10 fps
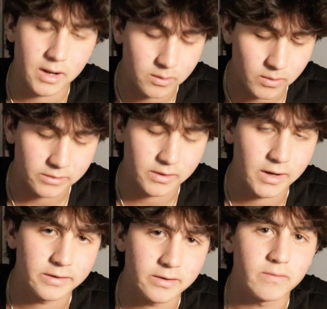Anyways,
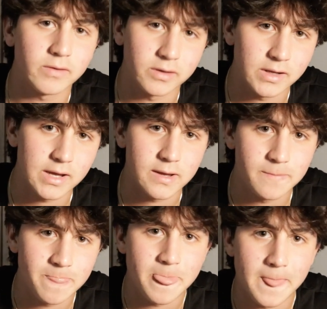guys, have a good
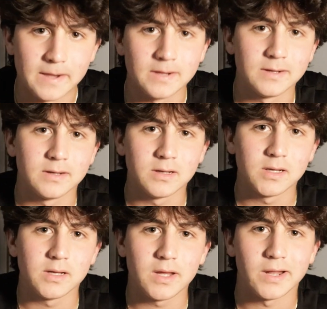day.
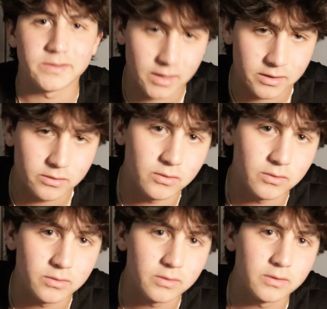And stay
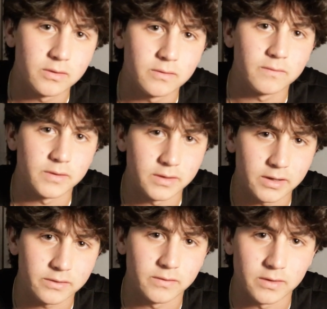tuned for the
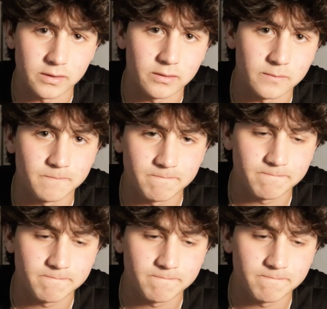next video.